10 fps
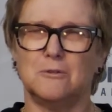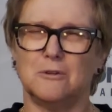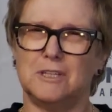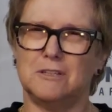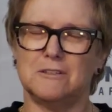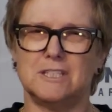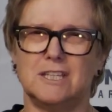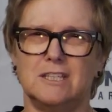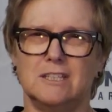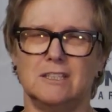or
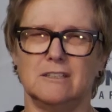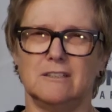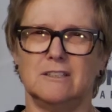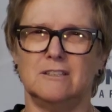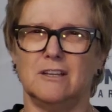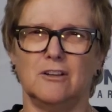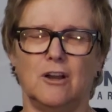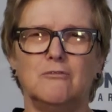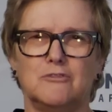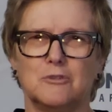irritating and
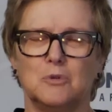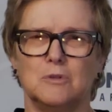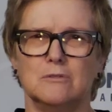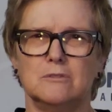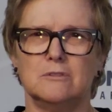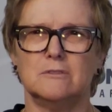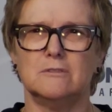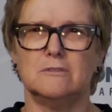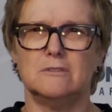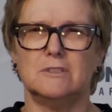uncomfortable,
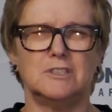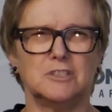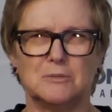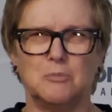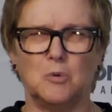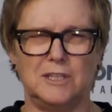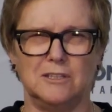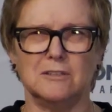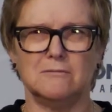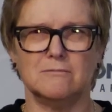
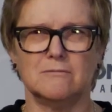disappointing.